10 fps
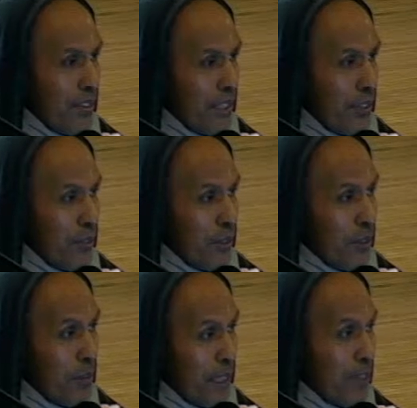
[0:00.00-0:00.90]
feel that you
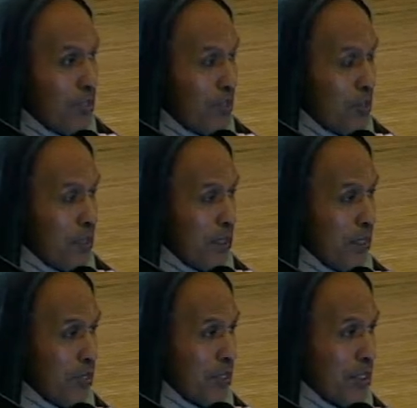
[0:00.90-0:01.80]
become an
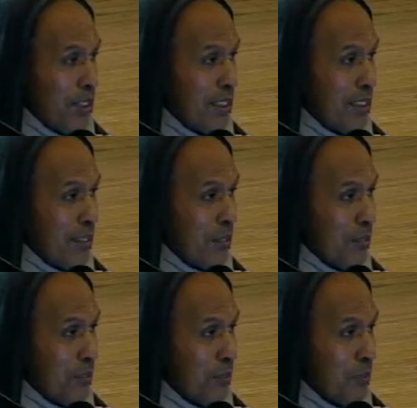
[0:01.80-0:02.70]
instrument of Krishna's
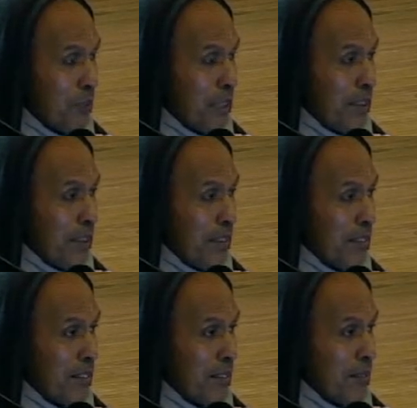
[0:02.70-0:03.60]
will
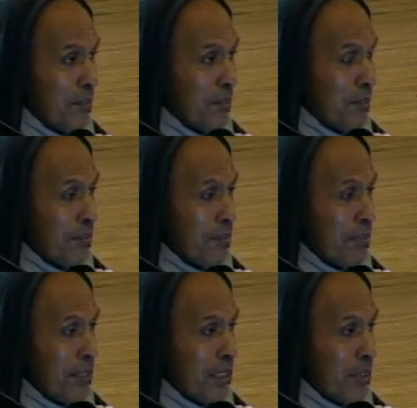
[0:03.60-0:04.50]

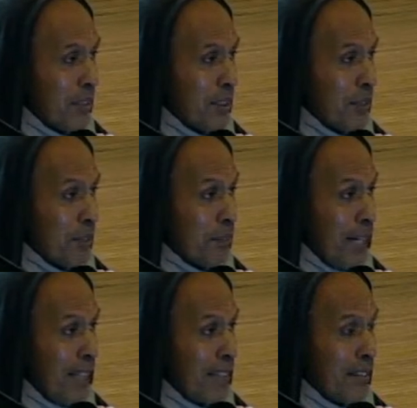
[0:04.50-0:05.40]
and Krishna's
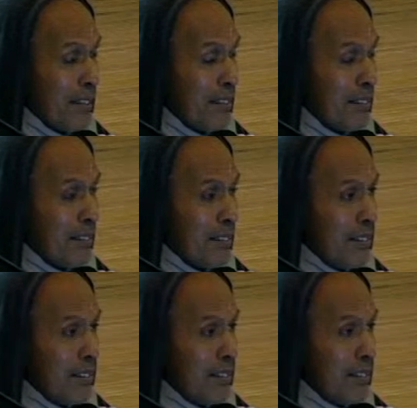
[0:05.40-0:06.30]
plan,
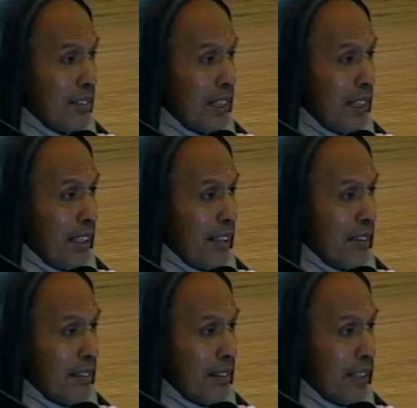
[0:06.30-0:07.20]

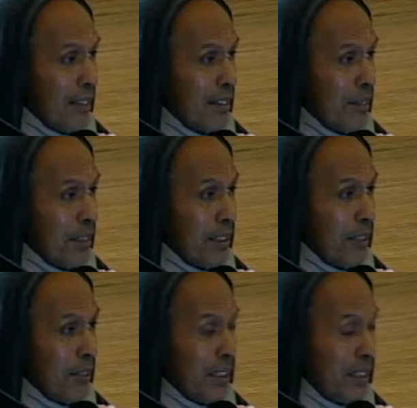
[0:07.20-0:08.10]
and that's a
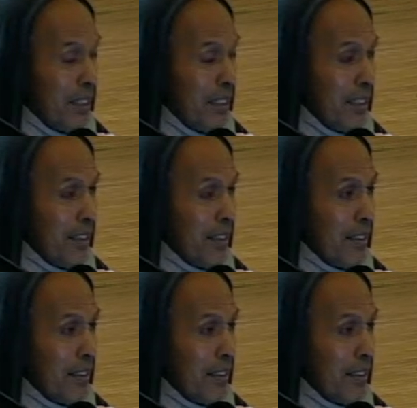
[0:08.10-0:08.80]
very, very